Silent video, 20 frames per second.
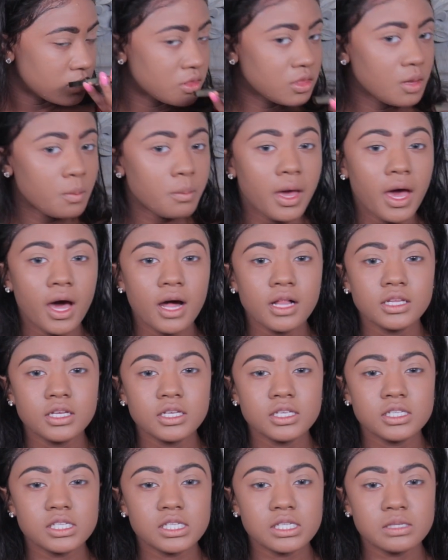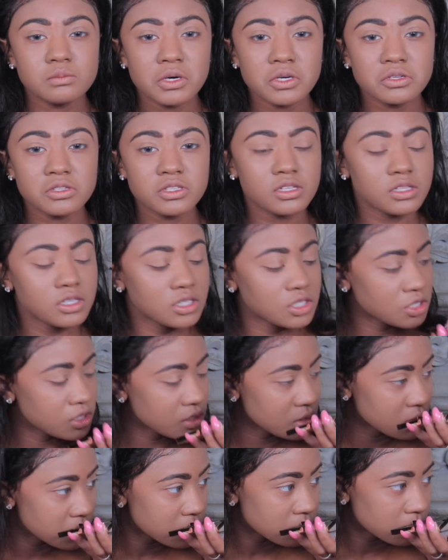The palette smells
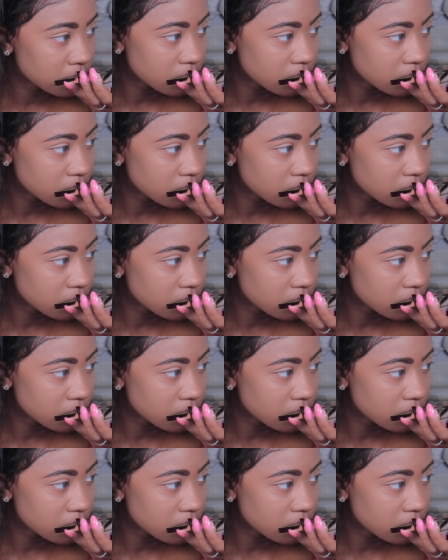delicious.